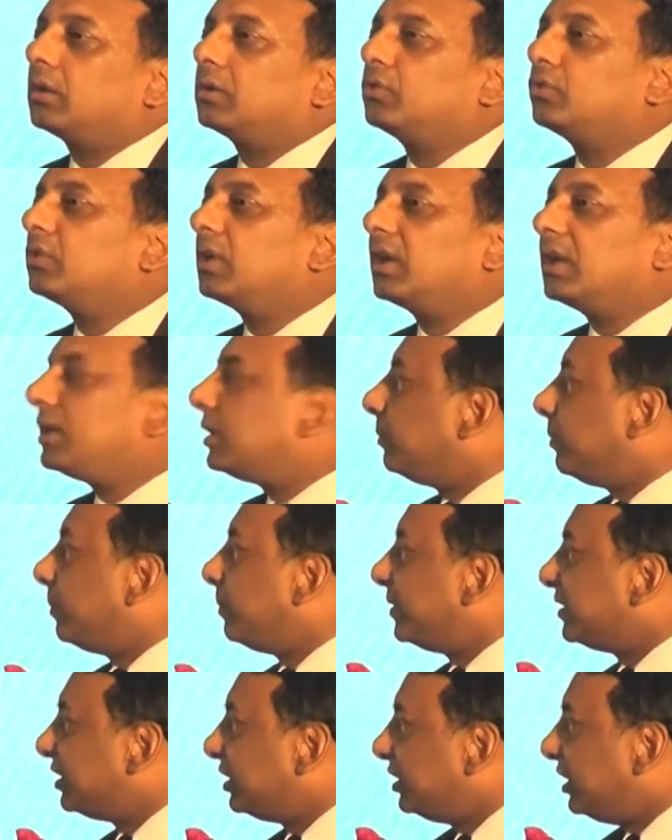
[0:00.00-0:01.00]
to the ADB
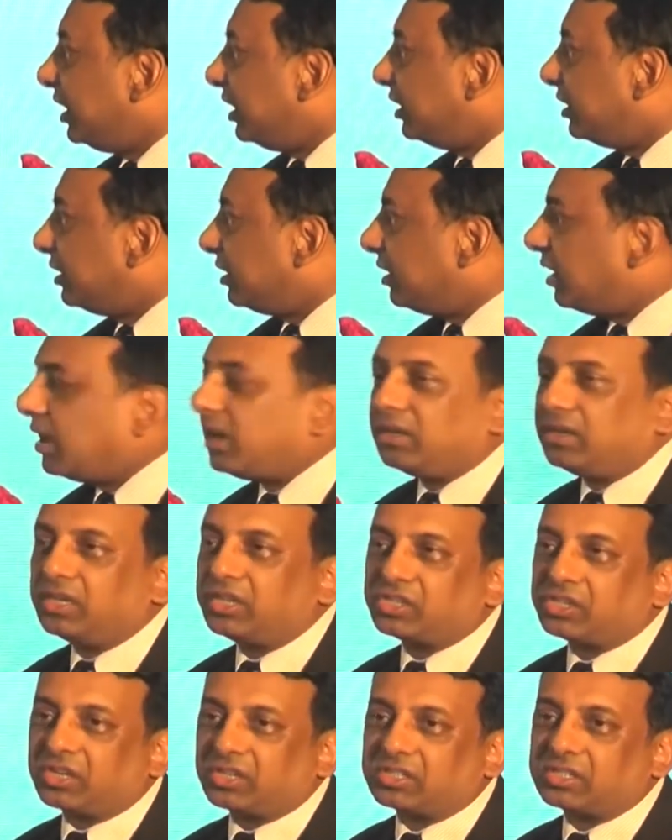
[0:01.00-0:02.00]
president and
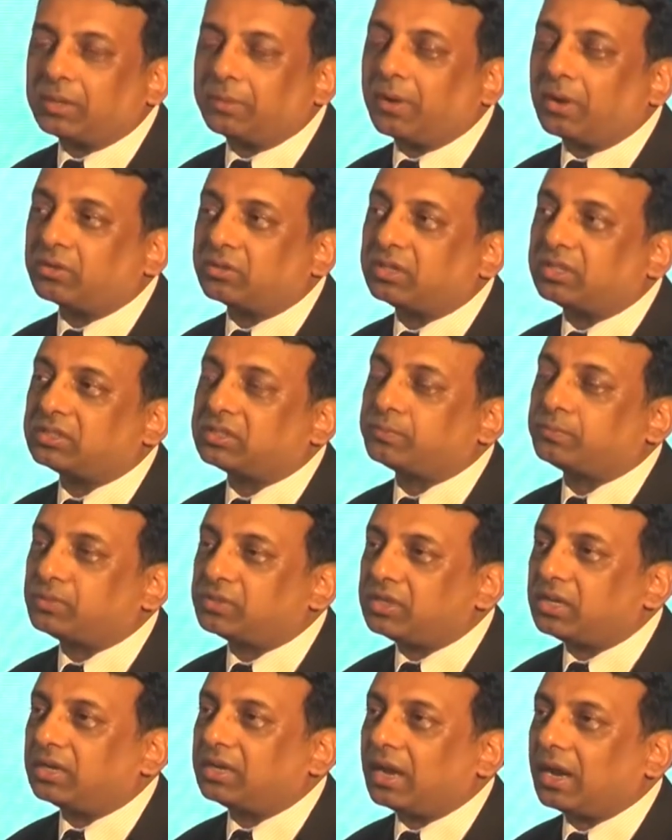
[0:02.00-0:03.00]
discuss about this
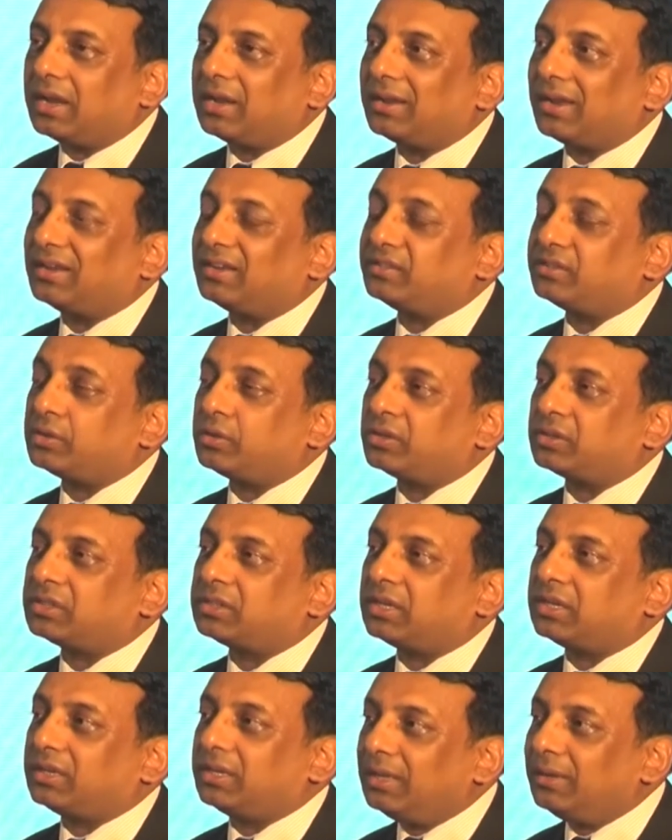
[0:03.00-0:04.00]
project, and I
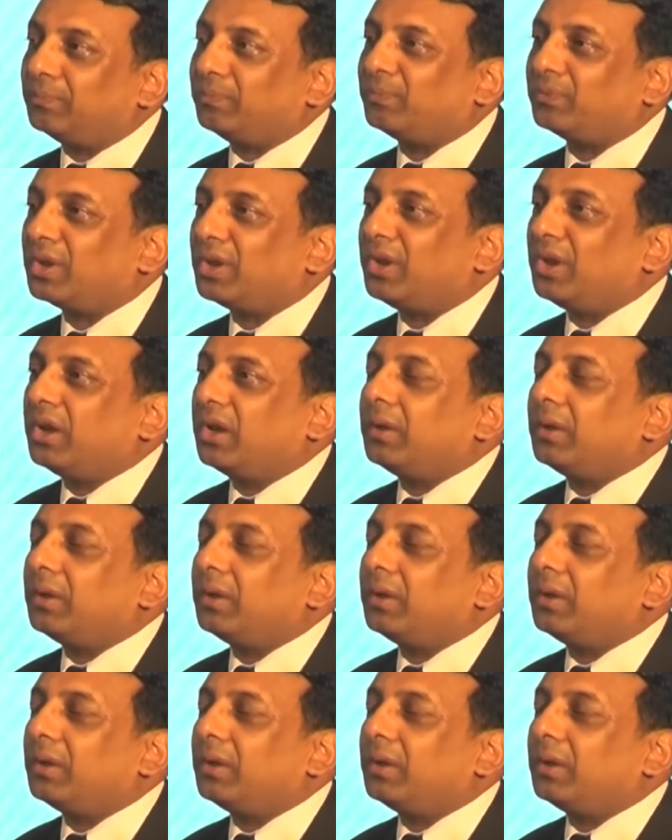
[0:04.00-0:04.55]
requested him,